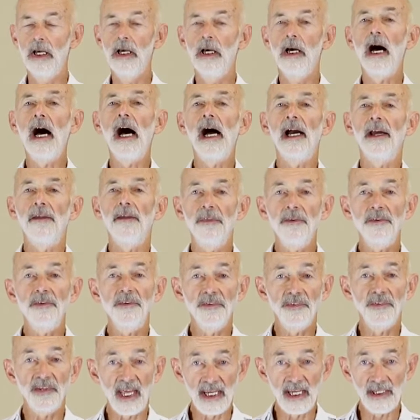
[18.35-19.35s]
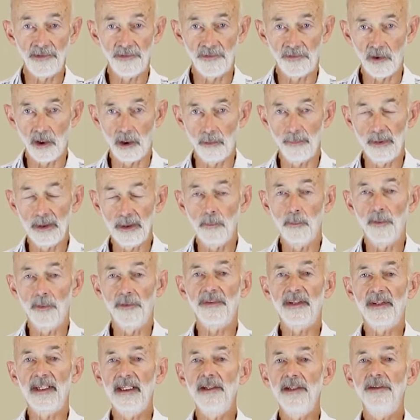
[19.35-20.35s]
Hi, this is Ed Sobey
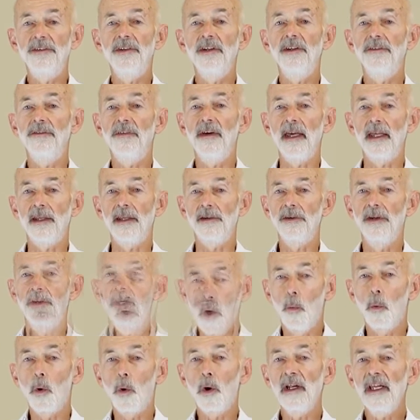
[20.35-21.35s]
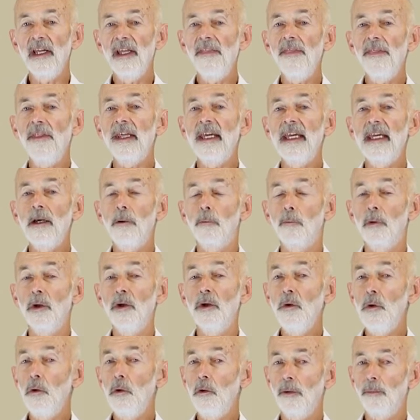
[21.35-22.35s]
with Kids Invent. We're in the
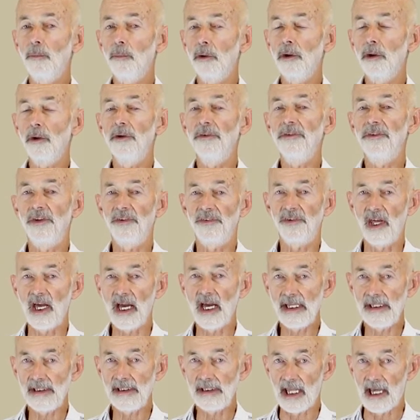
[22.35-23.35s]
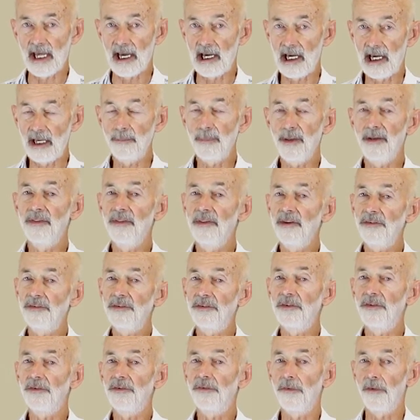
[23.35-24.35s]
Renewable Design Lab, and this
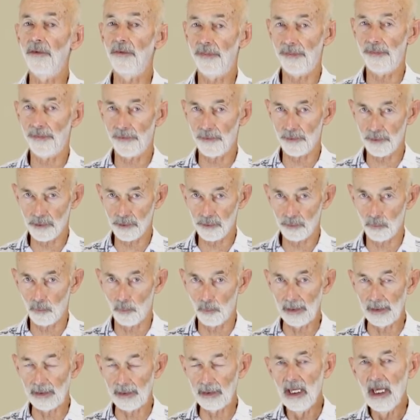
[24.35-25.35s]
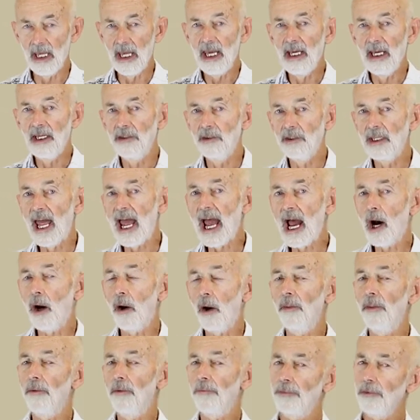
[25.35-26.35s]
is the third week. Now,
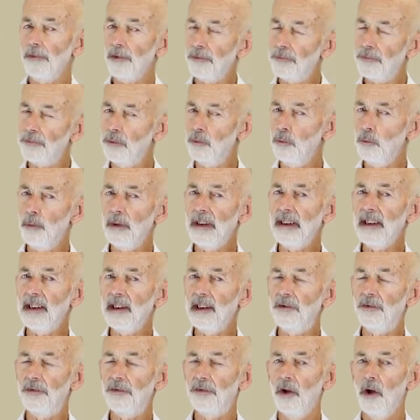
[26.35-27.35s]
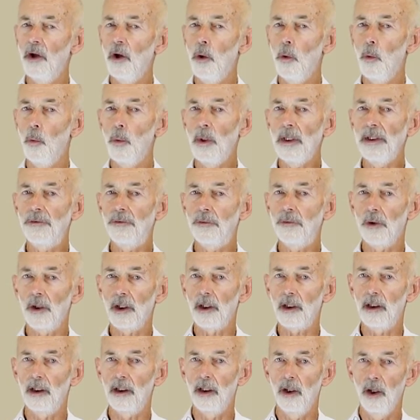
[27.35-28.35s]
the first 2 weeks, we
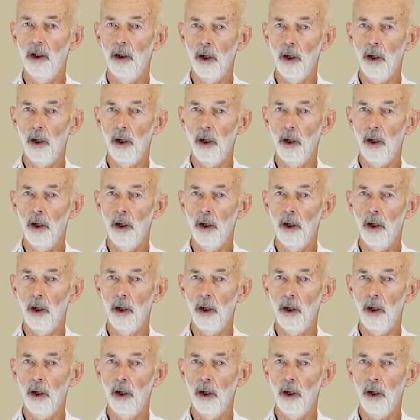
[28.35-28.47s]
took